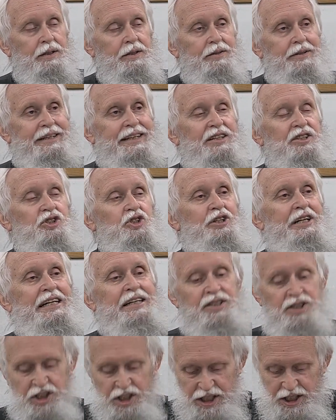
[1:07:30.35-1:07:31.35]
This
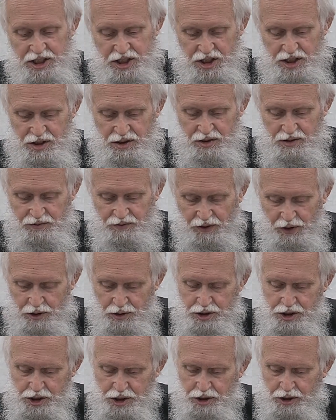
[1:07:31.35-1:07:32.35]
census
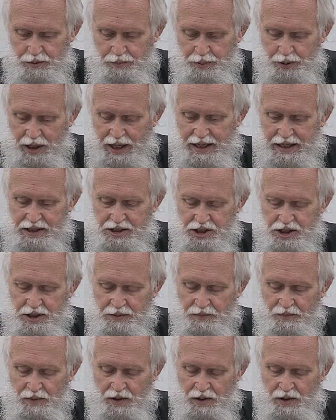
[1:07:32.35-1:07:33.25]
first took place